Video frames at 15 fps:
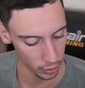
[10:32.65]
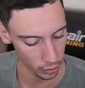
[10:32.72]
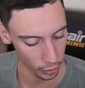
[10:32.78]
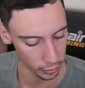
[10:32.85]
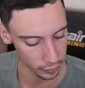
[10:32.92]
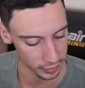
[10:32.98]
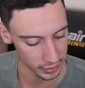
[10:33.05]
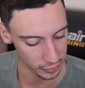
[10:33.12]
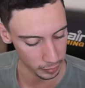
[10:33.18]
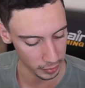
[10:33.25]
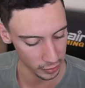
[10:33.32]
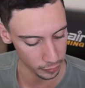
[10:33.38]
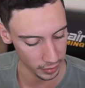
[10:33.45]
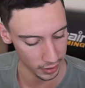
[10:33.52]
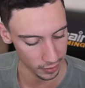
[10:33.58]
over the
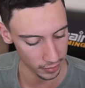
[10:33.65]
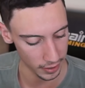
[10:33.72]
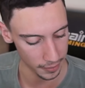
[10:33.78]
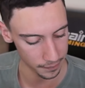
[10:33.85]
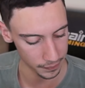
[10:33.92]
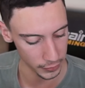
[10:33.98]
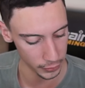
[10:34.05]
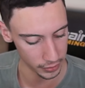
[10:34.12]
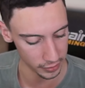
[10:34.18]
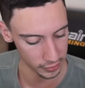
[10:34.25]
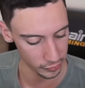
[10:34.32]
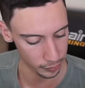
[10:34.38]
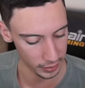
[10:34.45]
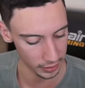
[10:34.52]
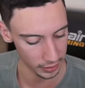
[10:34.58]
spacebar, right? You can just be